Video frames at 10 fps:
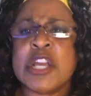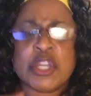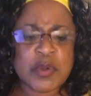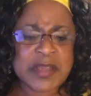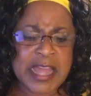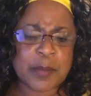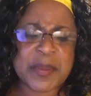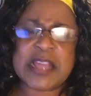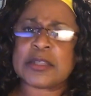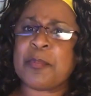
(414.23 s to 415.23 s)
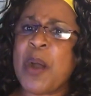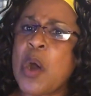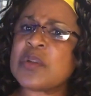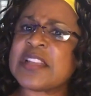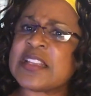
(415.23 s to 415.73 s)
You got to be at the
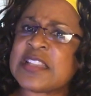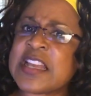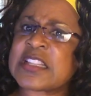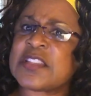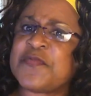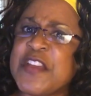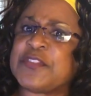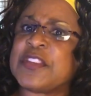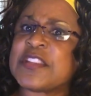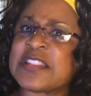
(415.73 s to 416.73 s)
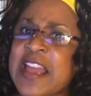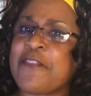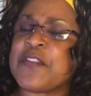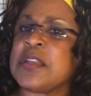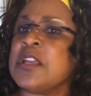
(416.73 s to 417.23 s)
polls at
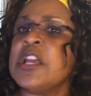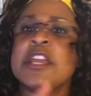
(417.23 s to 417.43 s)
6:57.